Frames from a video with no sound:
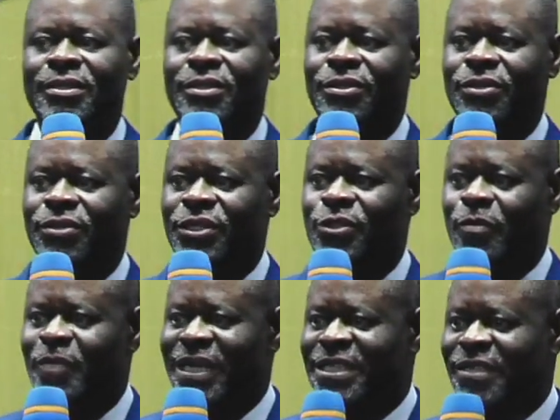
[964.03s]
You need to
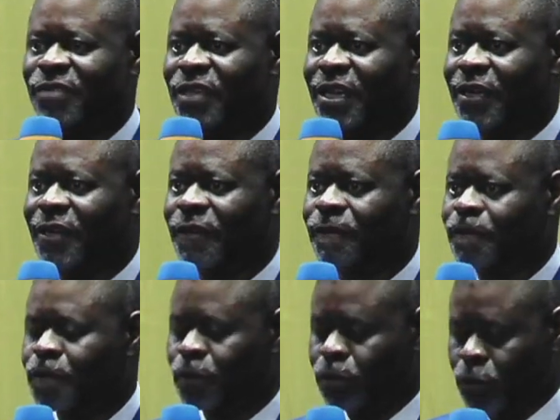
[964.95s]
persevere.
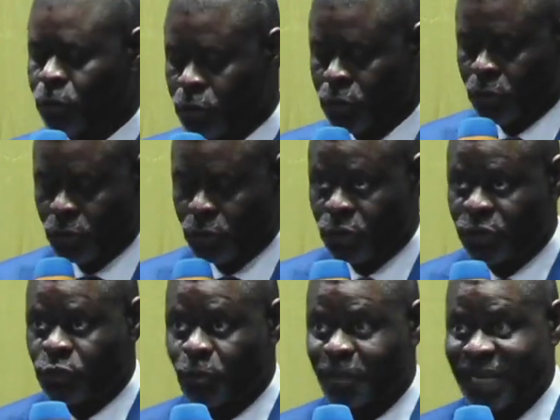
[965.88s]
You need
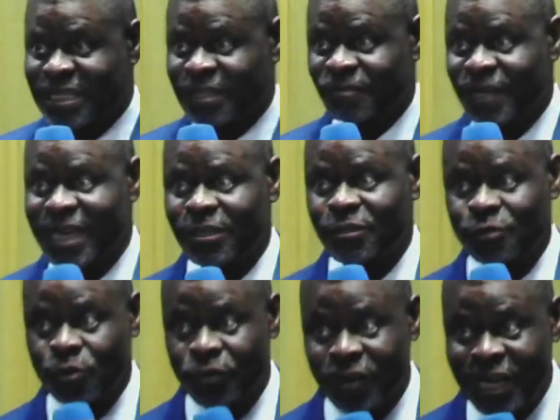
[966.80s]
to persevere. To
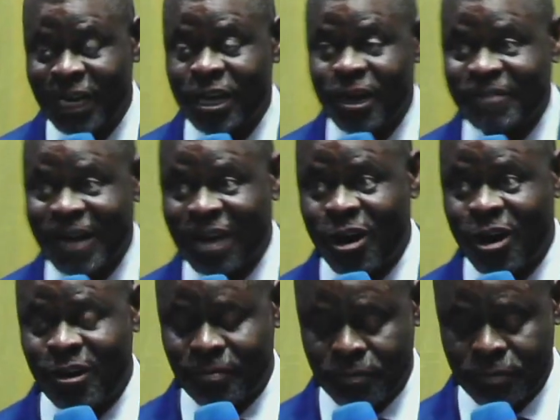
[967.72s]
really
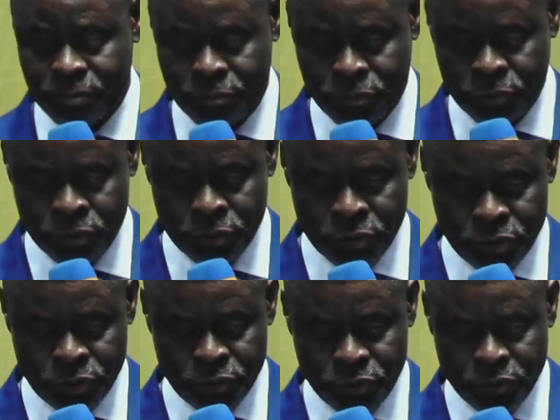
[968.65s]
overcome,
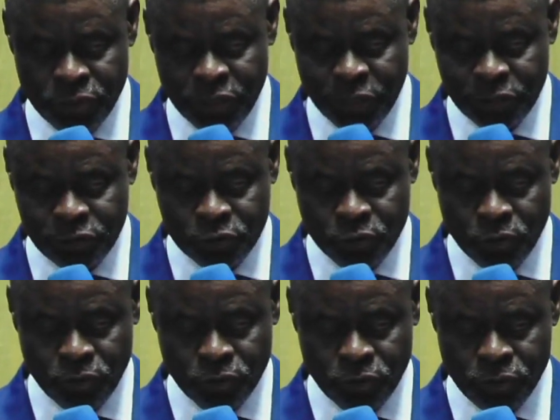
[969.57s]
you need
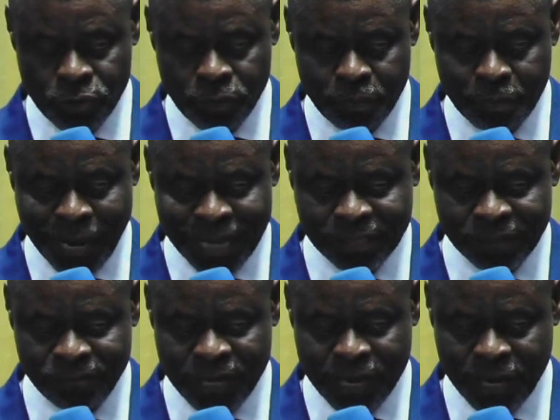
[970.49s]
to
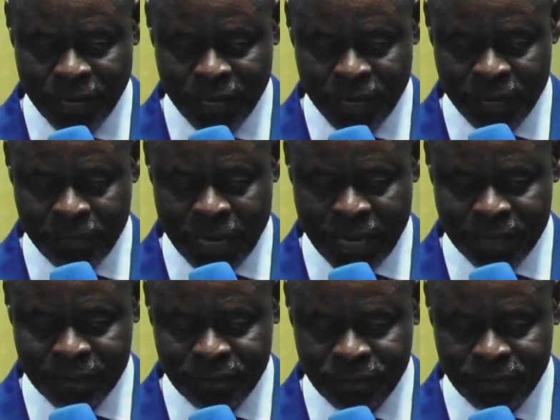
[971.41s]
persevere. Amen?